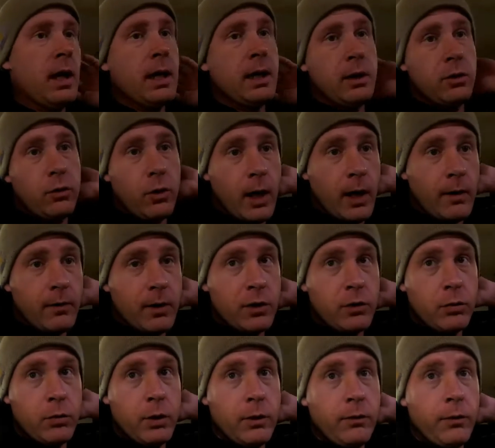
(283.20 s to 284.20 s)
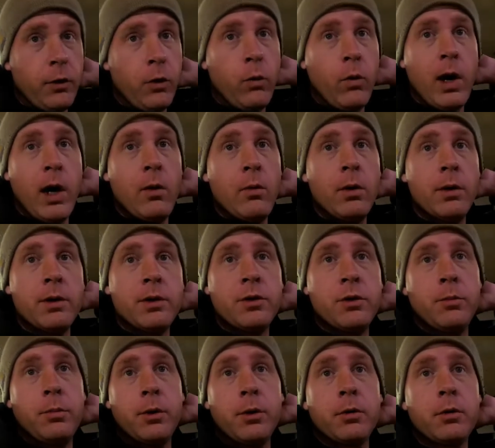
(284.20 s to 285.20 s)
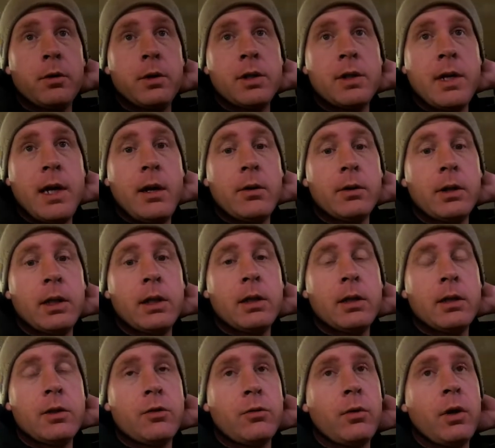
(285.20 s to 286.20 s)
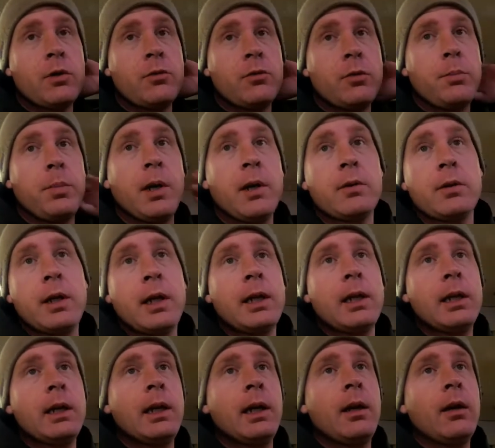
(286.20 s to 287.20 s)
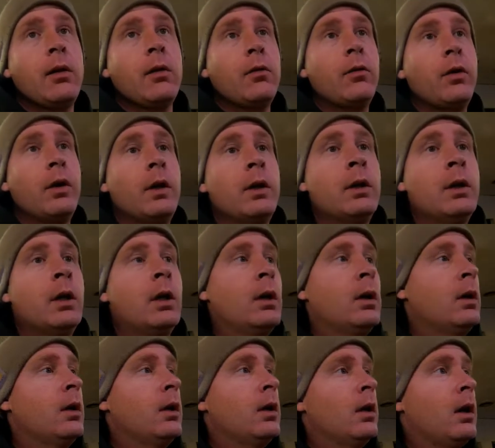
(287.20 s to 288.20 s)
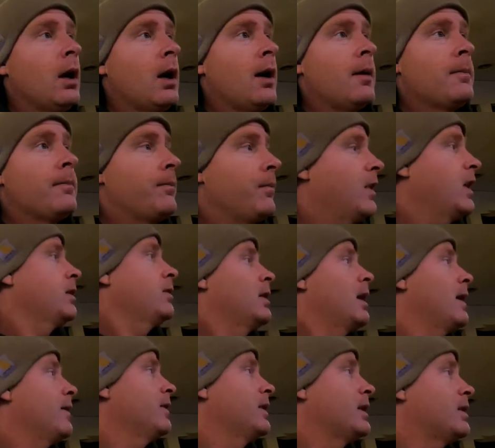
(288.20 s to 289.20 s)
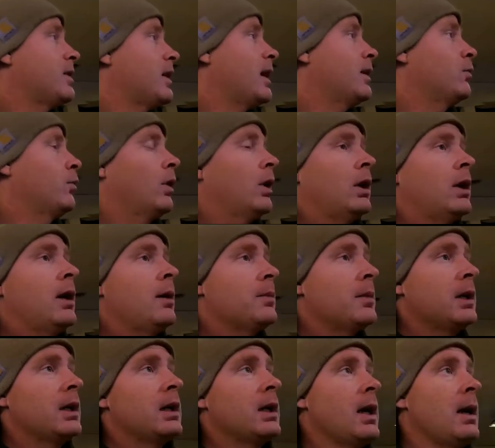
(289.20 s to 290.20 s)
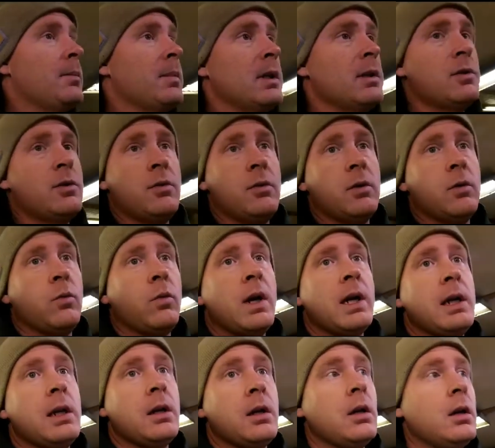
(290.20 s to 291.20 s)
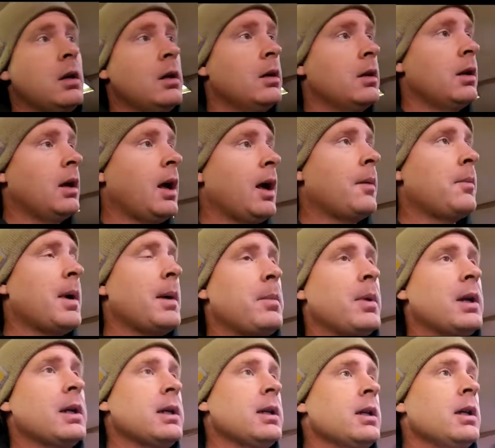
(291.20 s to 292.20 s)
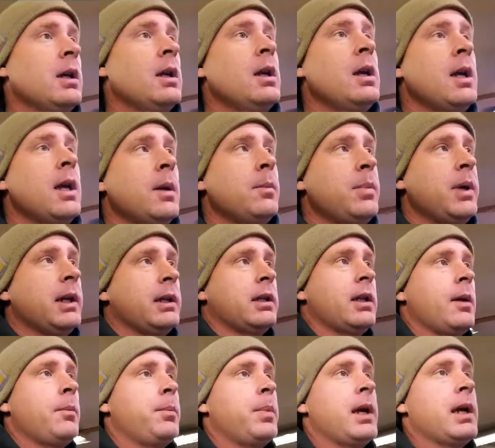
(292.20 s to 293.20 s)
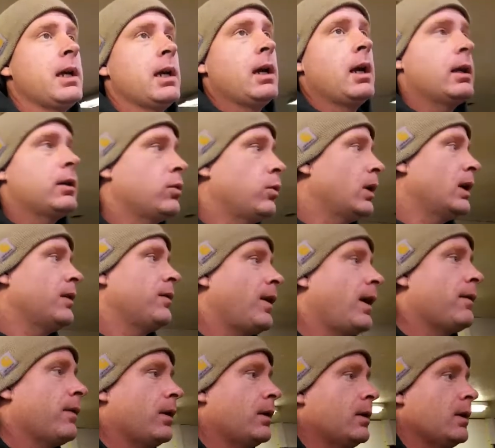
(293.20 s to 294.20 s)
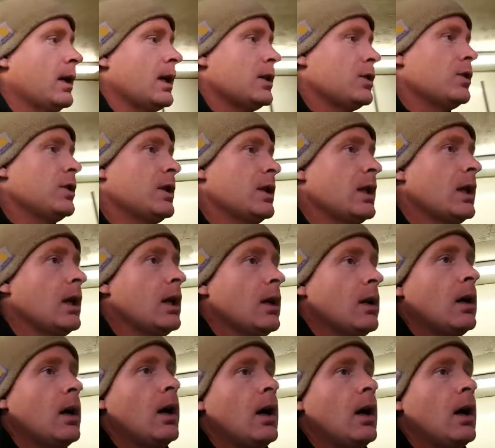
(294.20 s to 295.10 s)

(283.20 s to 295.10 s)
that I can drive this one for a while the Super Duty's down getting its rust repair taken care of. I don't have any side work coming in. I've been sort of waiting. My buddy picked up a 2500 HD